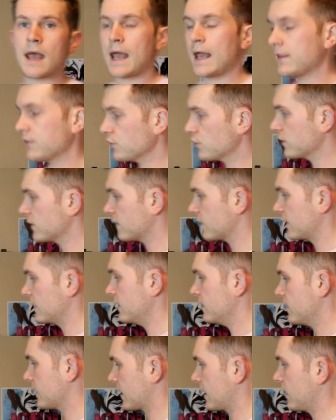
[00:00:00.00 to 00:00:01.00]
As you can
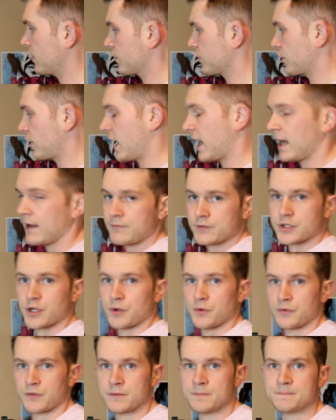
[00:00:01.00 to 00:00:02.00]
see, the character I've
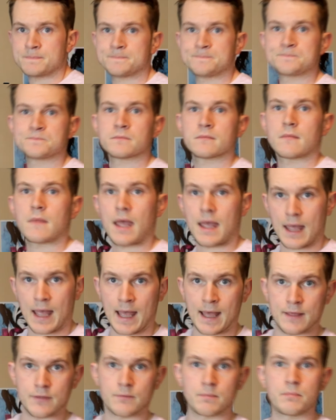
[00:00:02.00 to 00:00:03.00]
chosen
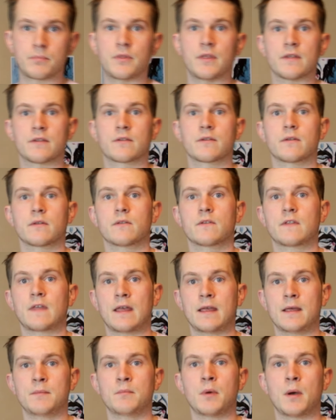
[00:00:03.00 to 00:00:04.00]
has this
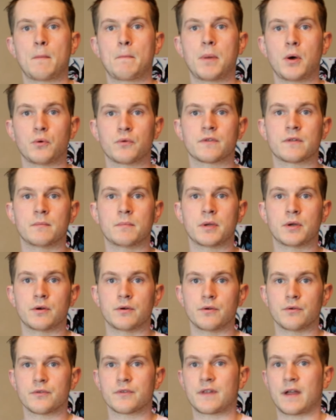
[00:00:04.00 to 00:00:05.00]
same
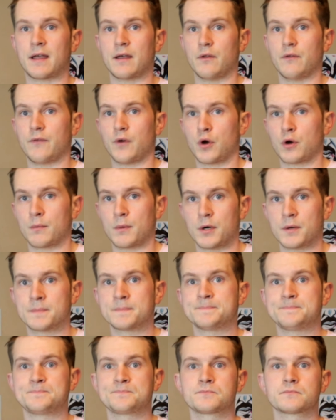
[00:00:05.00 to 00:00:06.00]
post-Imperial style of armor.
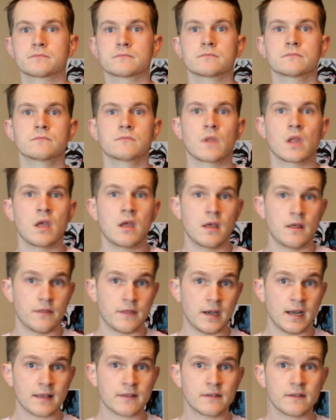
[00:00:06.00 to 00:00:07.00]

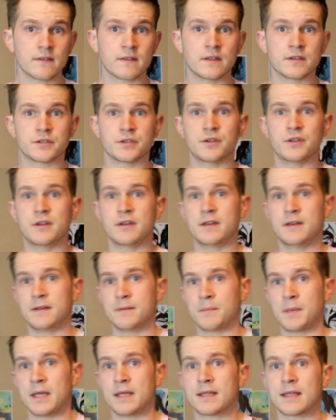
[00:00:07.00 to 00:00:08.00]
The next decision you need
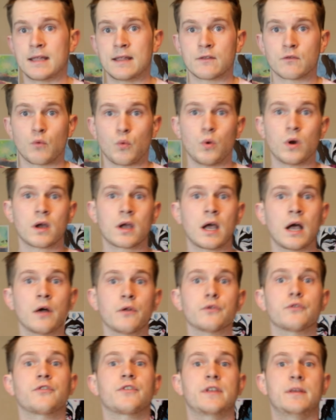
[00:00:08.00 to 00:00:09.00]
to make is what
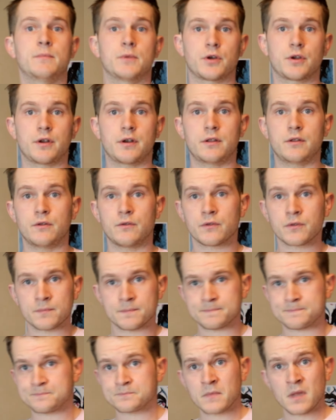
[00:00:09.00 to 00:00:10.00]
color scheme you're going to use.
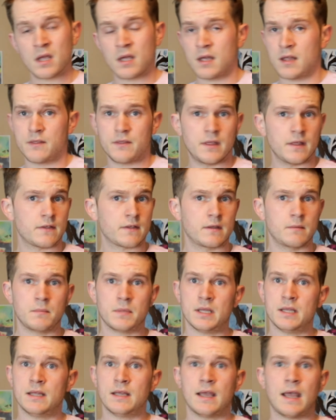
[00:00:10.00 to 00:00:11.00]
This can
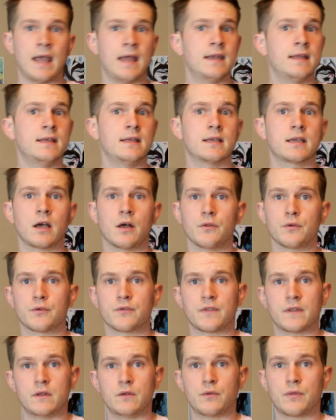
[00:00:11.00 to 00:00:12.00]
be any
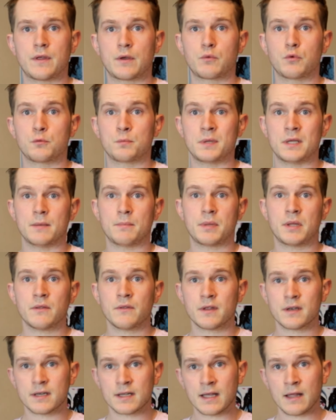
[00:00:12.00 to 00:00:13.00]
colors that you think would be
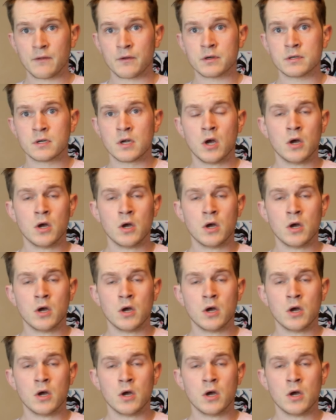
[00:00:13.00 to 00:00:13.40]
appealing together,